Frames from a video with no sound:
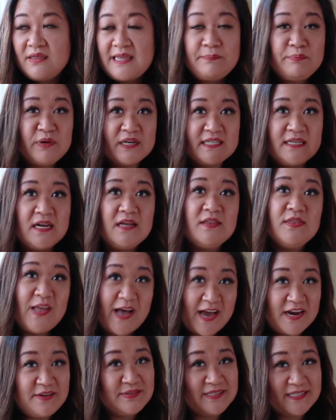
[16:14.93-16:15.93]
that brings in a
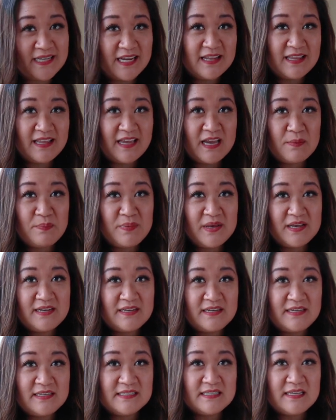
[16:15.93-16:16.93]
lot of sunlight
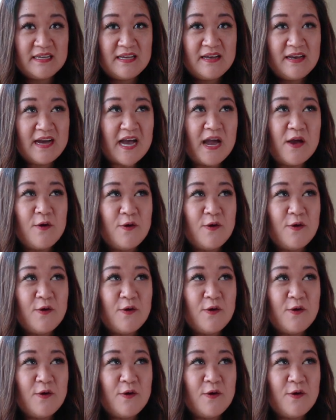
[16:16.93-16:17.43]
because I